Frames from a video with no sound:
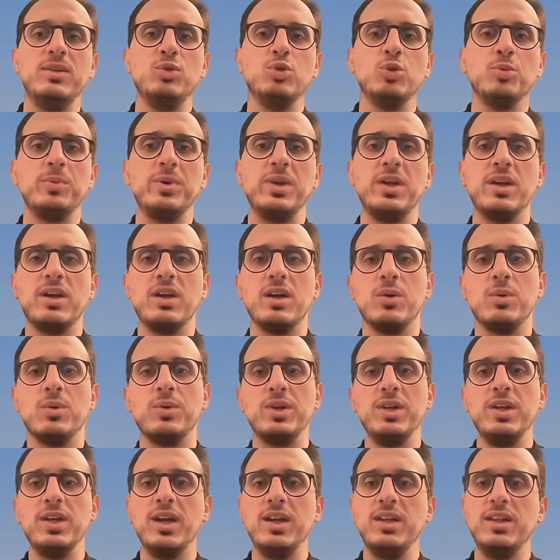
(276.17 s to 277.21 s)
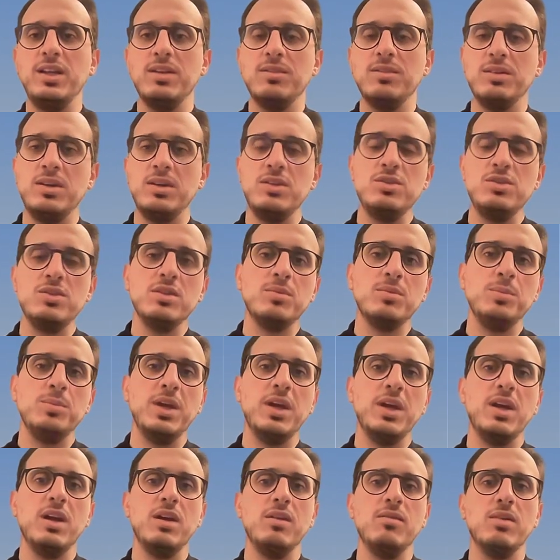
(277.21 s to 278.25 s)
to make our AI dev agent
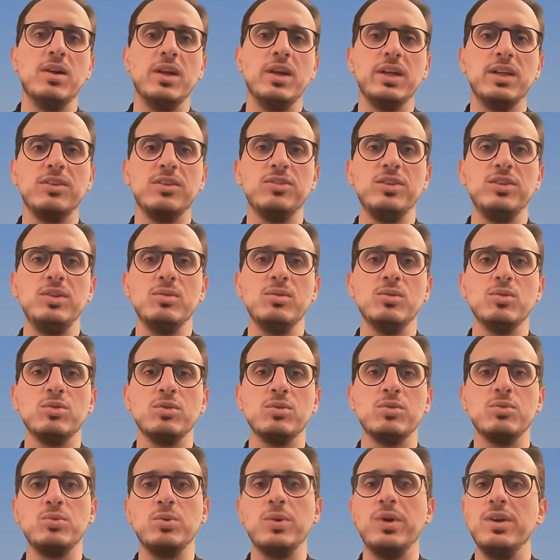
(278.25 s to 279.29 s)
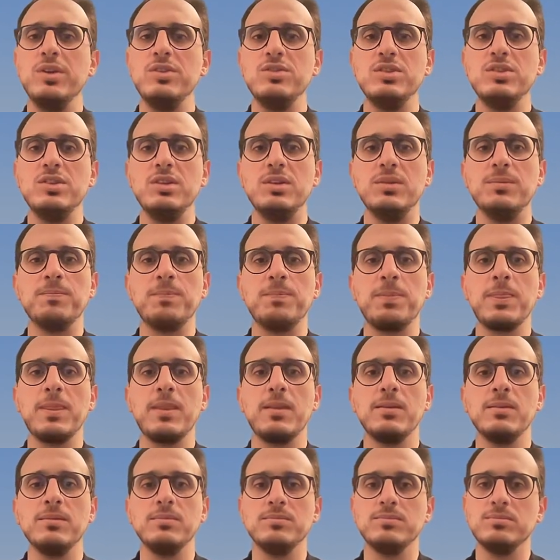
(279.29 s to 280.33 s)
behave like a senior software engineer.
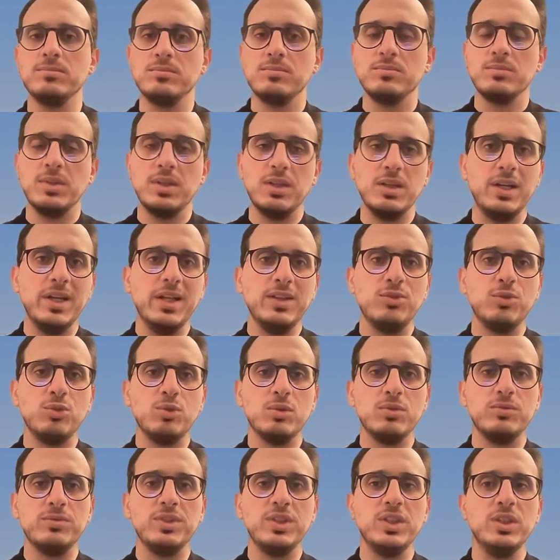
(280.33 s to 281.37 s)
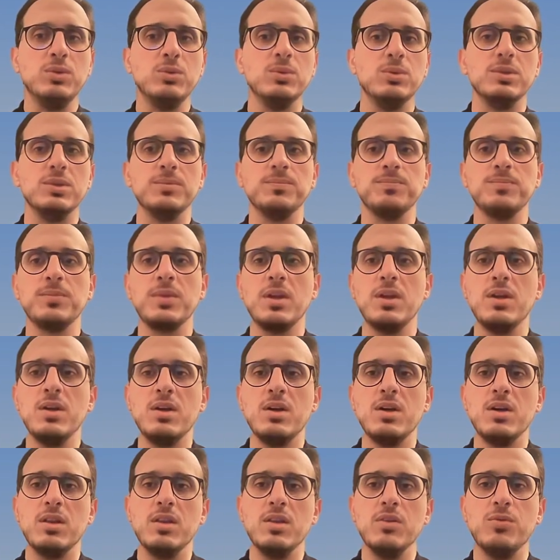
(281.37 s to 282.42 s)
And let's configure it.
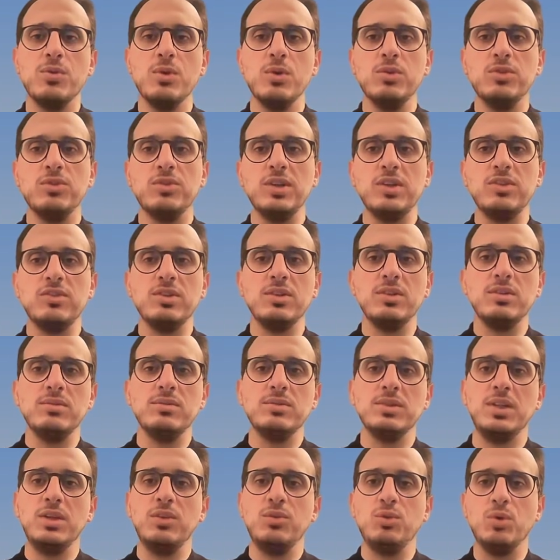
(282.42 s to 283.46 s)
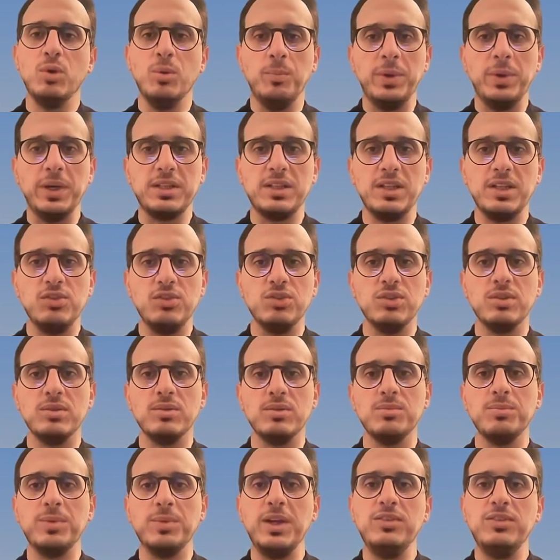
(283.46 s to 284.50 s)
The first section is compactation.
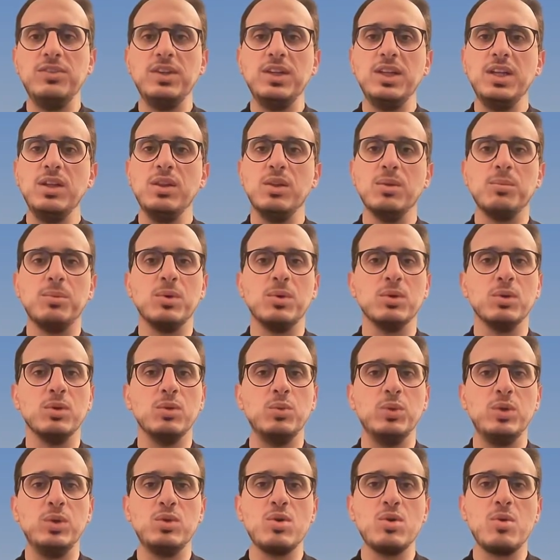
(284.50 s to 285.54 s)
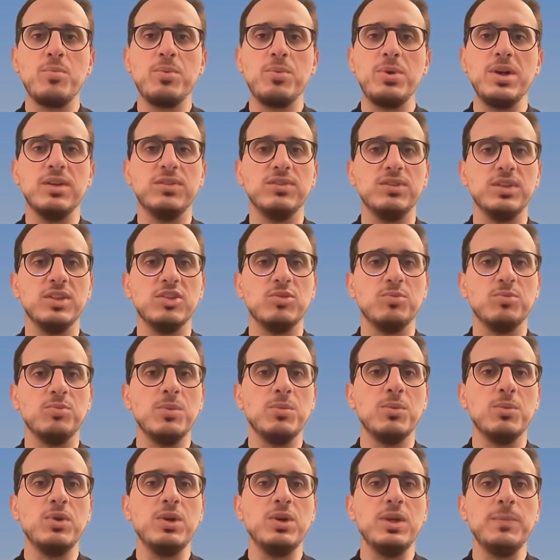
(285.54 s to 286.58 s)
Basically, the model will compress its
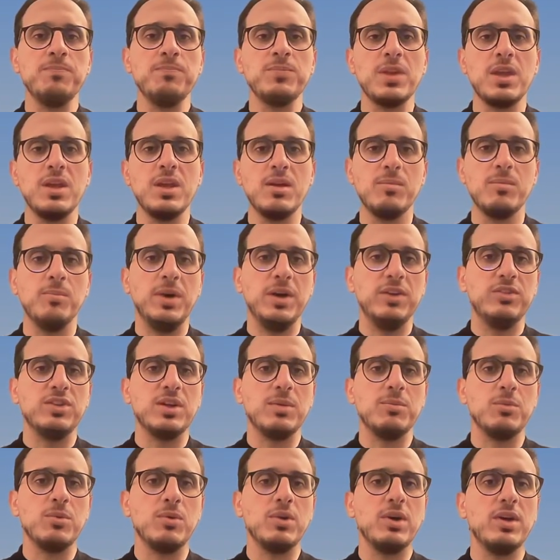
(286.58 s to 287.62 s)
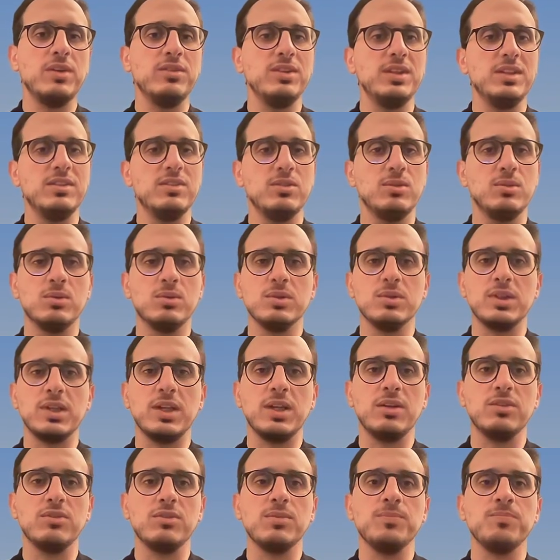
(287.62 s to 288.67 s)
memory by summarizing its
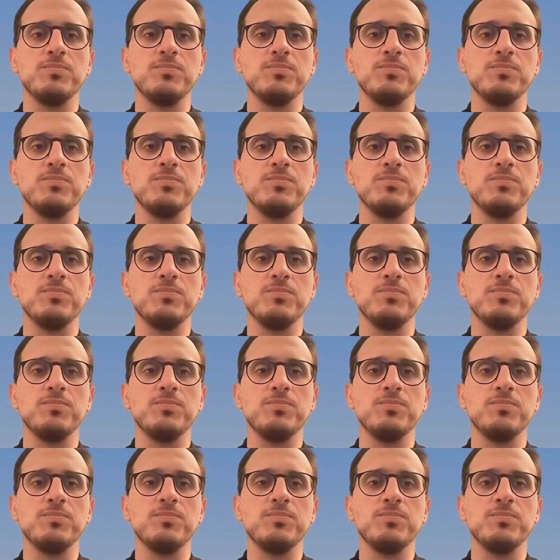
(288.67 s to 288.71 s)
context.